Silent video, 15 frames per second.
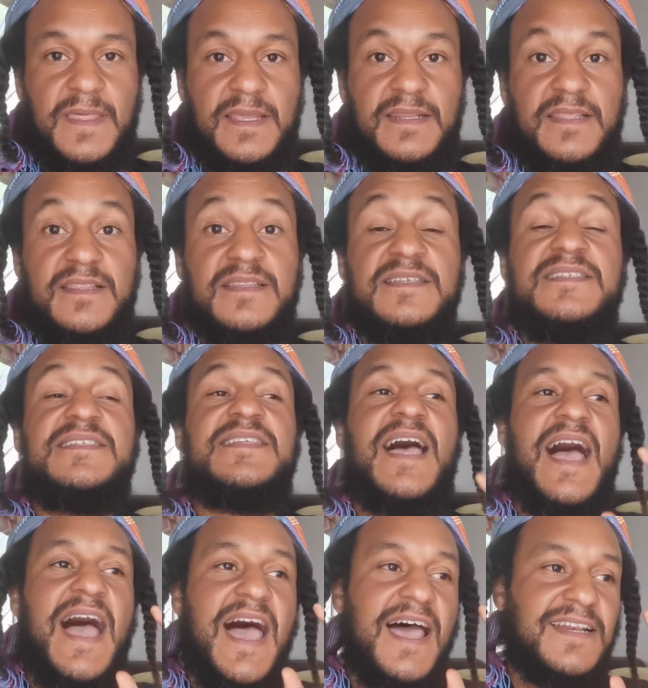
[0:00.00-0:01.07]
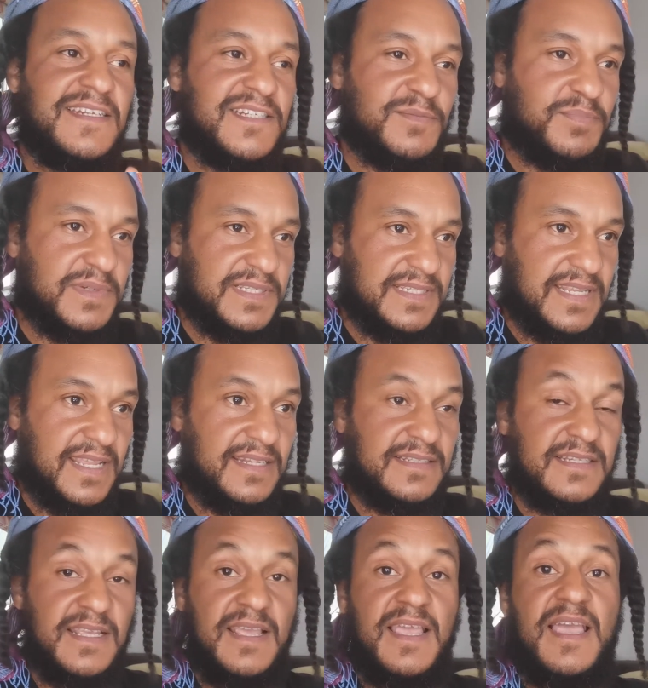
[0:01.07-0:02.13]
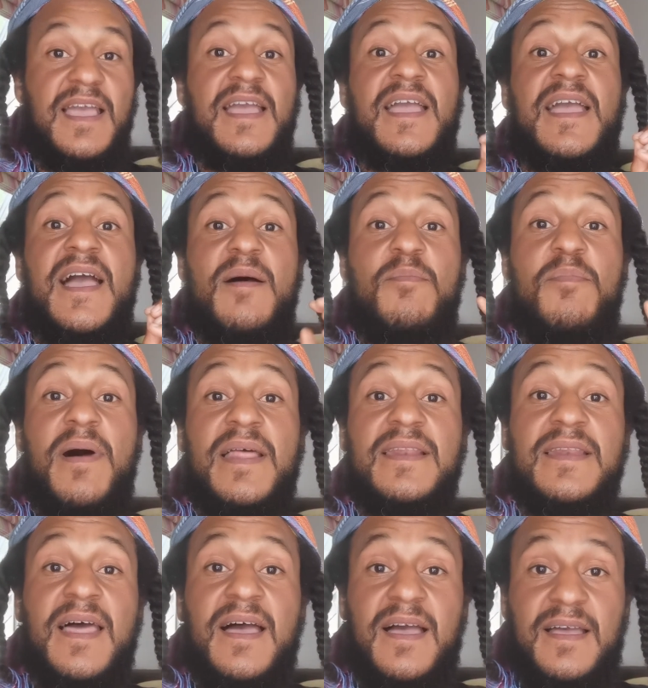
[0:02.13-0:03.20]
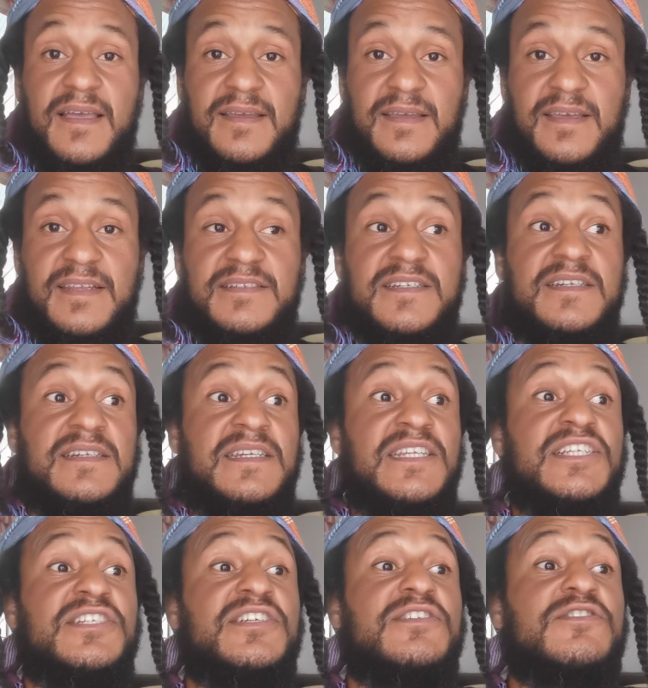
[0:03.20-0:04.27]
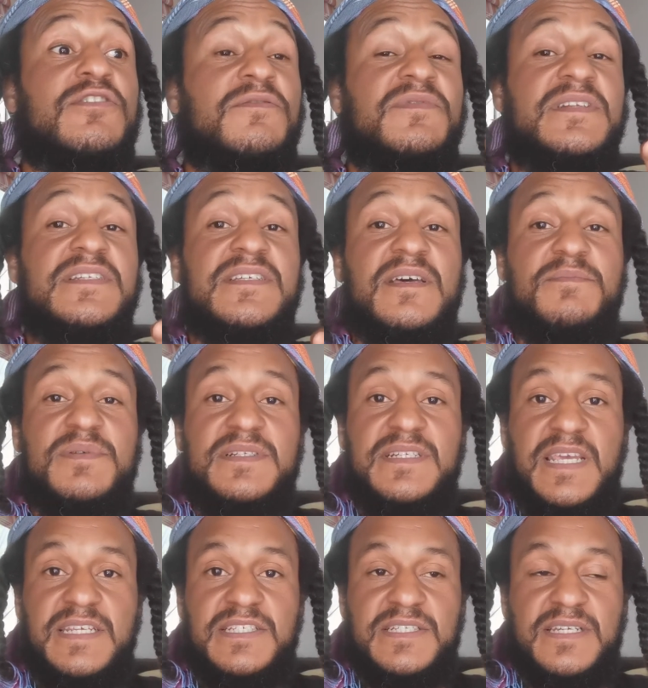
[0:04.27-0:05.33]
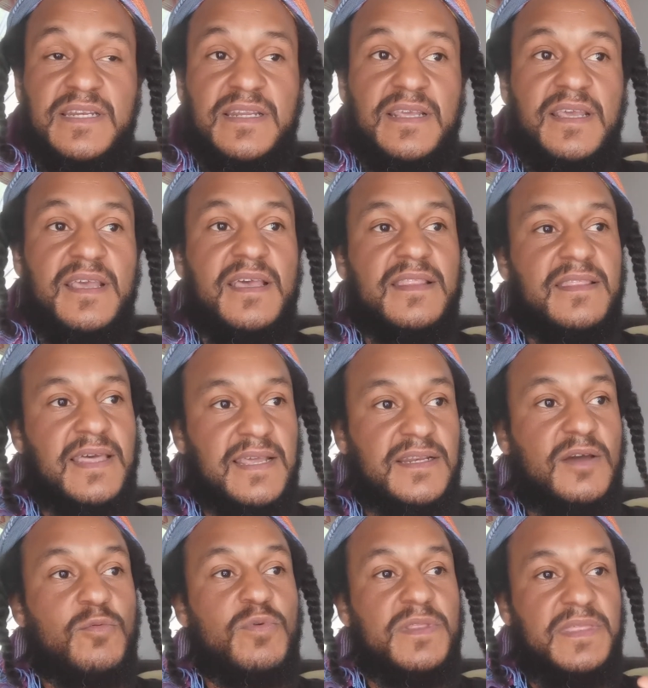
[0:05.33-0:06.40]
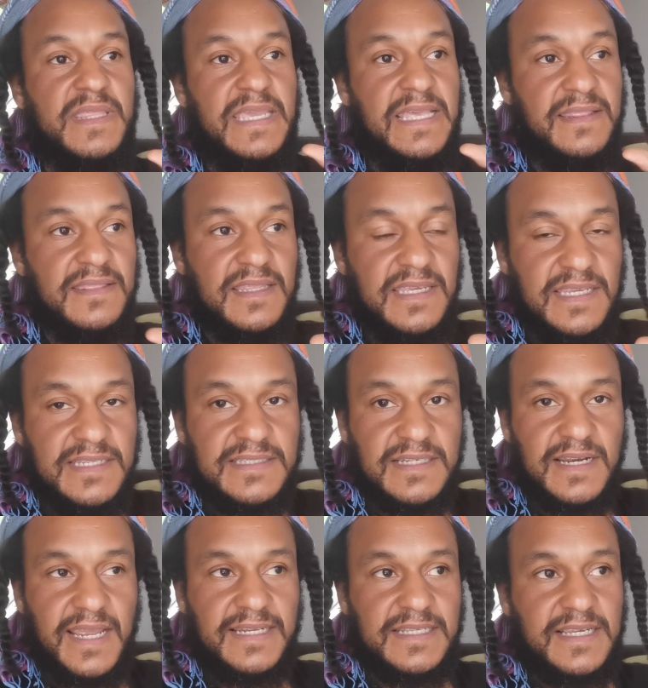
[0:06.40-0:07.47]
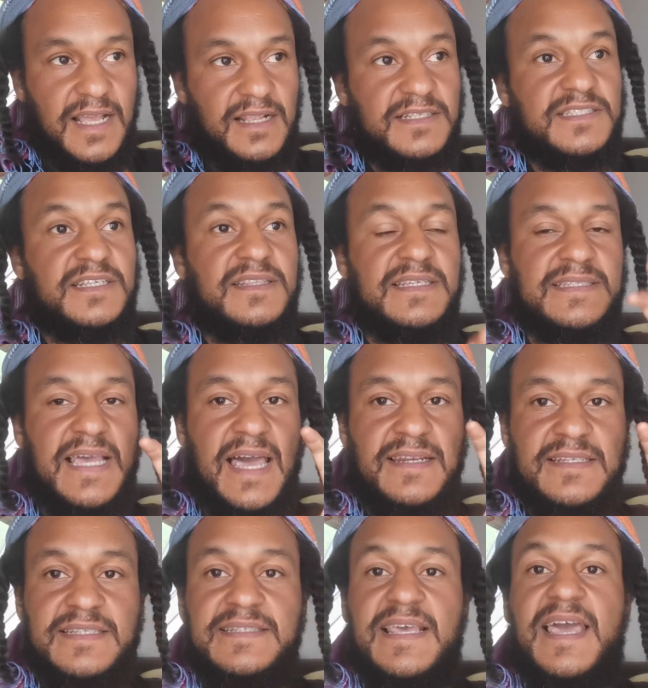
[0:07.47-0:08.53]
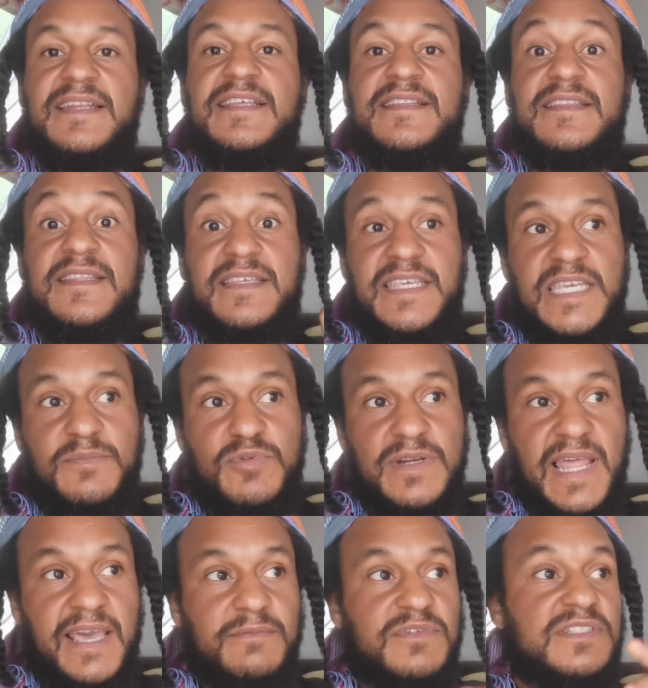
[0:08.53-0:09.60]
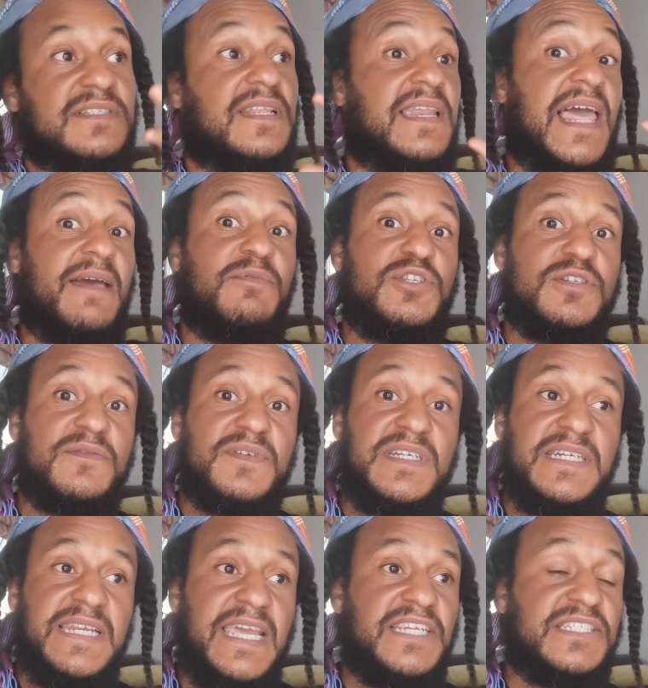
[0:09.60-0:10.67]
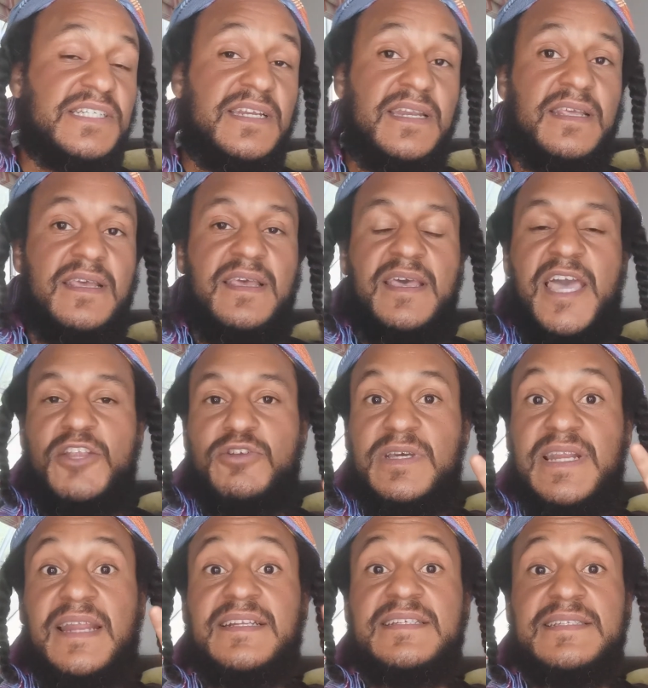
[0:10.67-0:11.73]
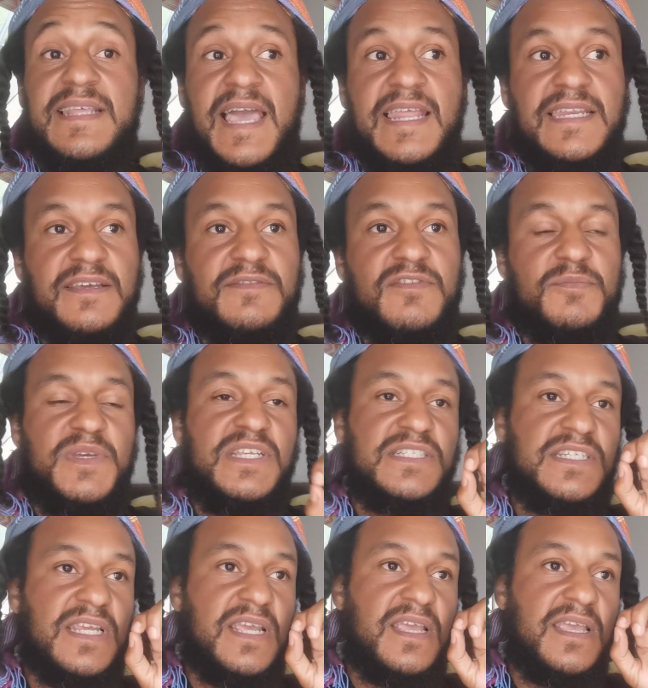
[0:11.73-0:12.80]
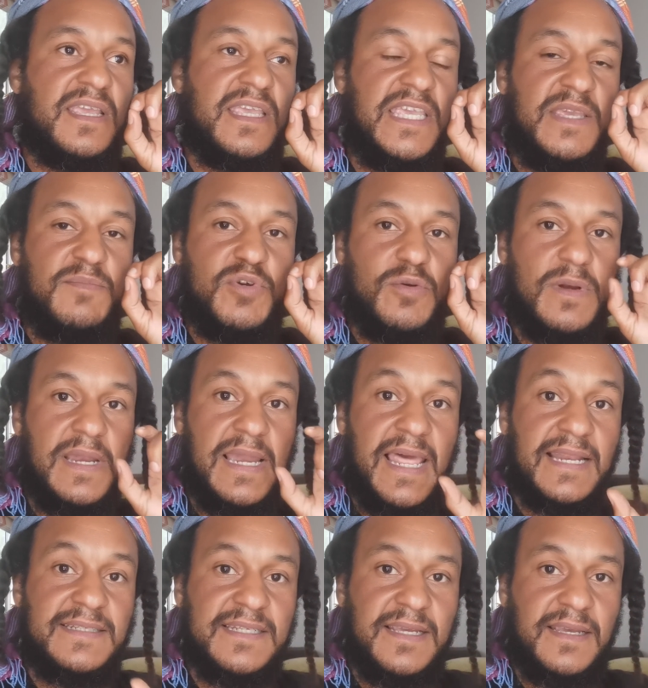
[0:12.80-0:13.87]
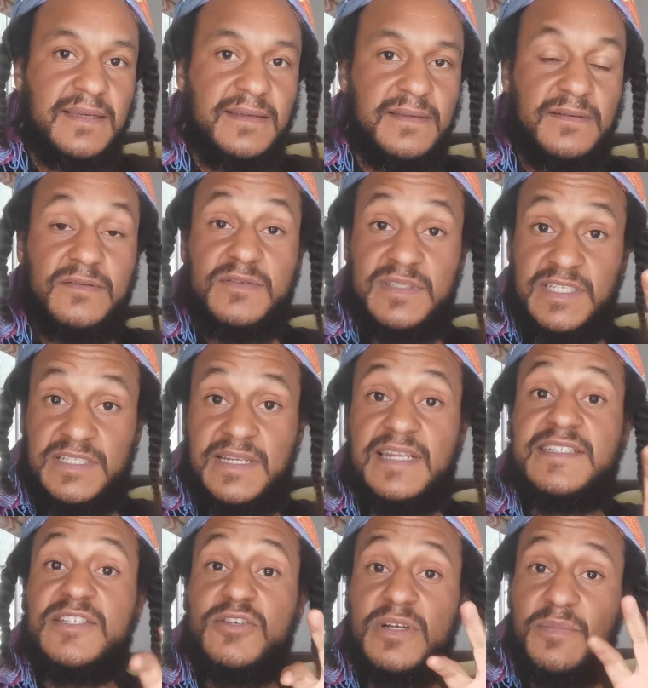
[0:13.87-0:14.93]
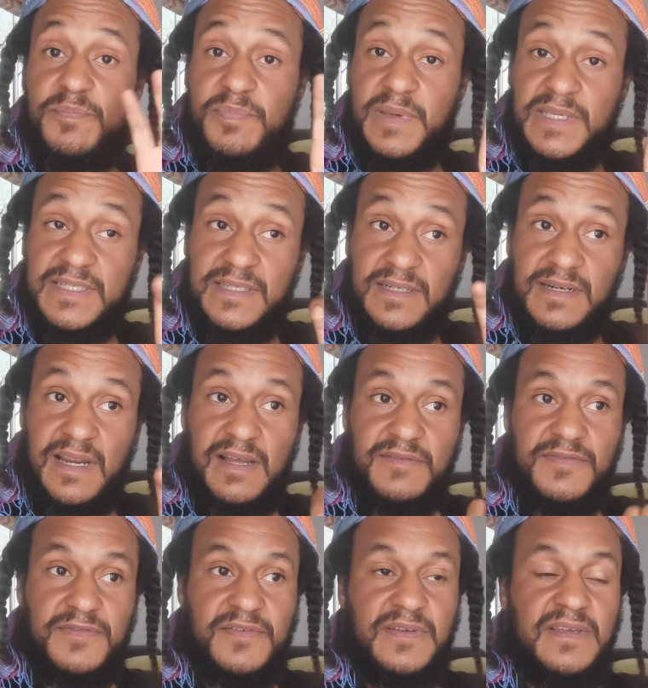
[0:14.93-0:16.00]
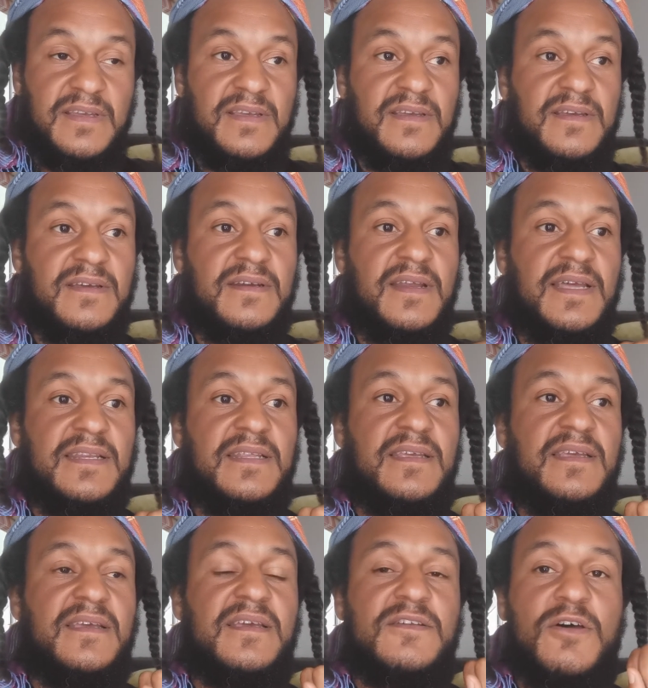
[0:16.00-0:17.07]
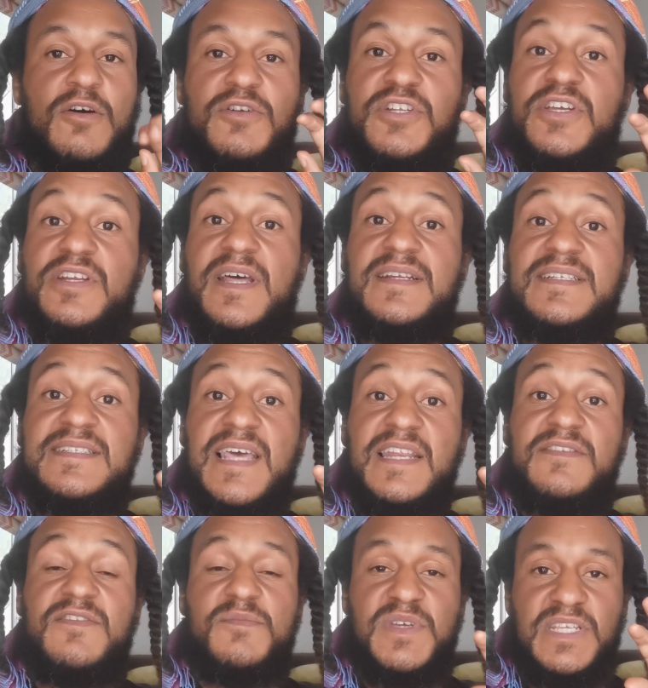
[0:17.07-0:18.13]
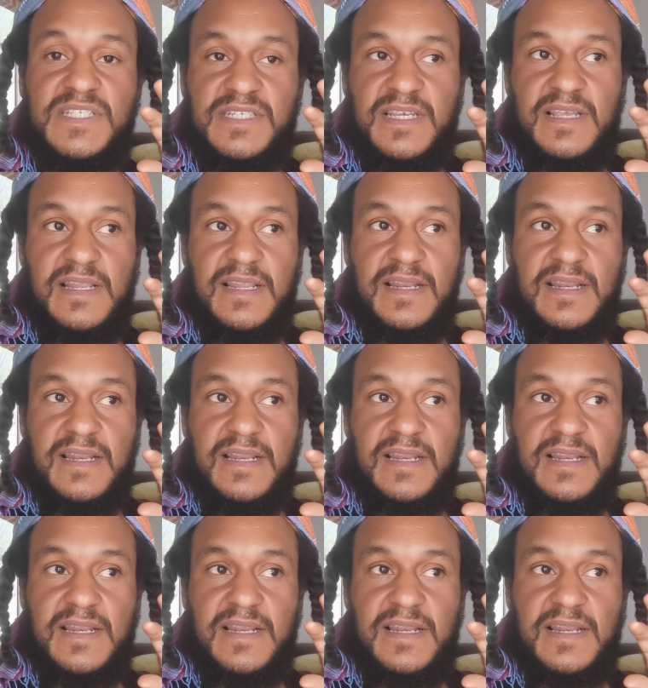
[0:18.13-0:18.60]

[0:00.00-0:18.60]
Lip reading: Right? This is 100% Kabbalah, traditions of interpretation. That within the Israelite culture, there's an understanding that the Hebrew language is the language of creation. And you get understanding from each Hebrew letter, because each letter's got a pictograph, right? Not only you get understanding from each